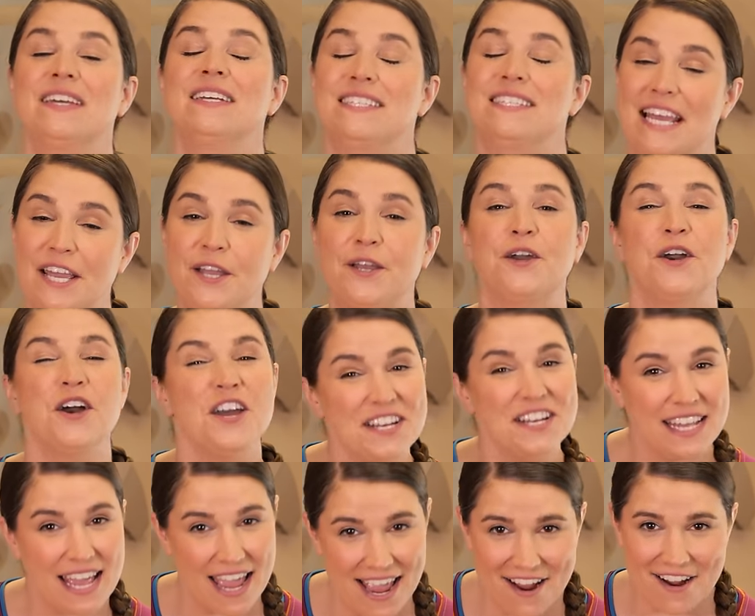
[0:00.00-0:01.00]
Take
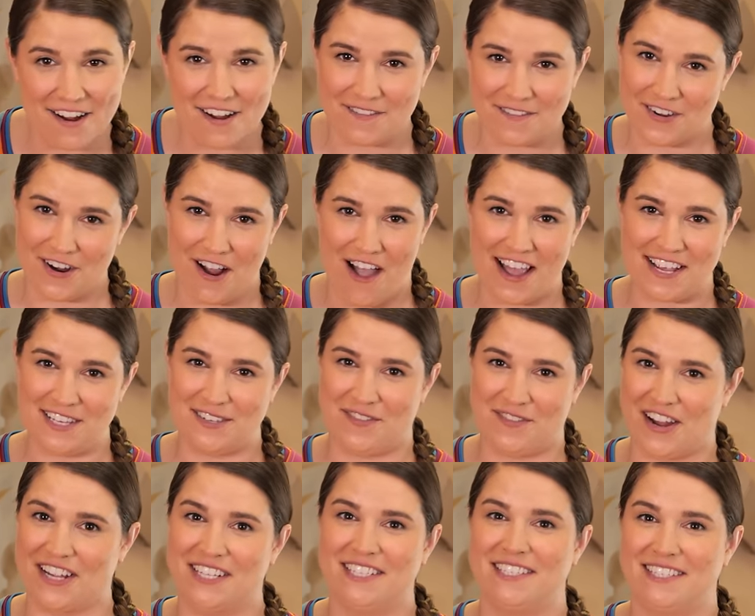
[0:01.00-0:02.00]
good care of your eyes,
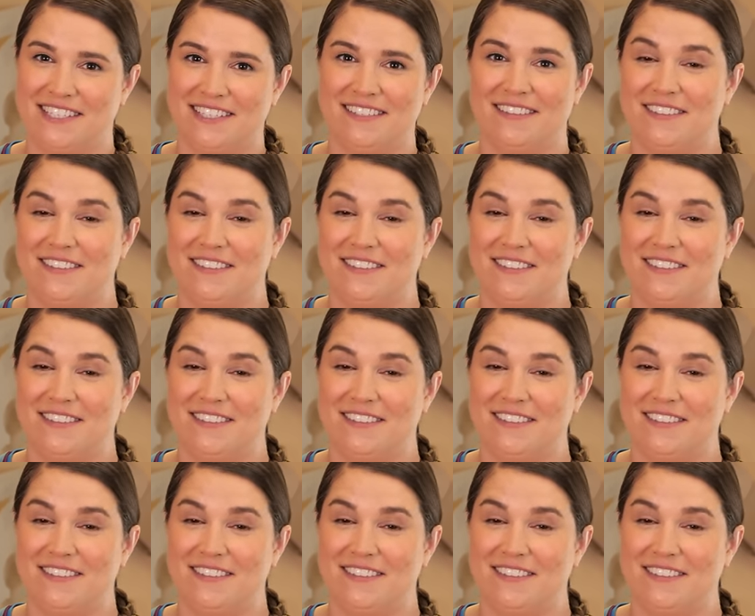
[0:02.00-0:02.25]
friends.